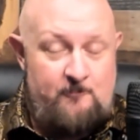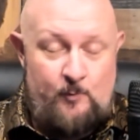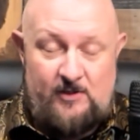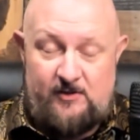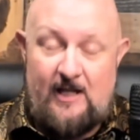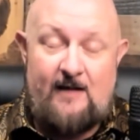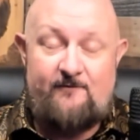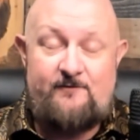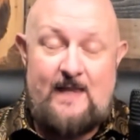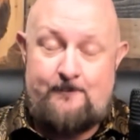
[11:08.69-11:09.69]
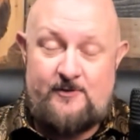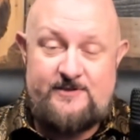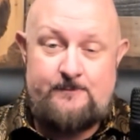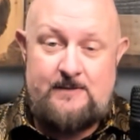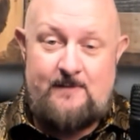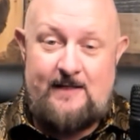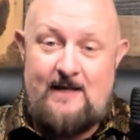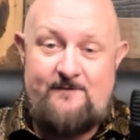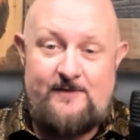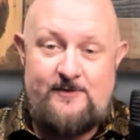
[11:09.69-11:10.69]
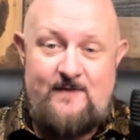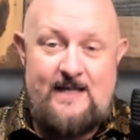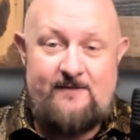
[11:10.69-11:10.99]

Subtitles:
Would love for that person to be in my life and do that.